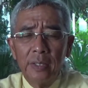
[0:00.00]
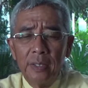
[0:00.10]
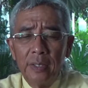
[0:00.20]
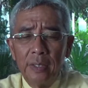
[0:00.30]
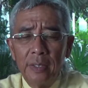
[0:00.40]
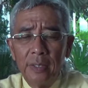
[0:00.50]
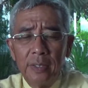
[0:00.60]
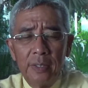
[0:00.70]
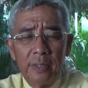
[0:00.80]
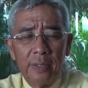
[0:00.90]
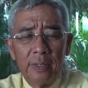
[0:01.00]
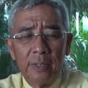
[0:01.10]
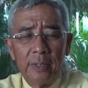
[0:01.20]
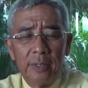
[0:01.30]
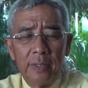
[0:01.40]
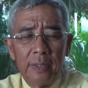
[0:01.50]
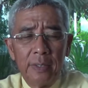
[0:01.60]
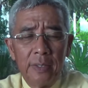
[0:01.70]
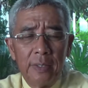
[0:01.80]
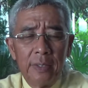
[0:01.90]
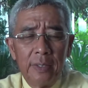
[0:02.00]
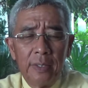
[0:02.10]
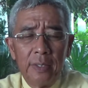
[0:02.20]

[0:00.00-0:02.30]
No one is speaking in this clip.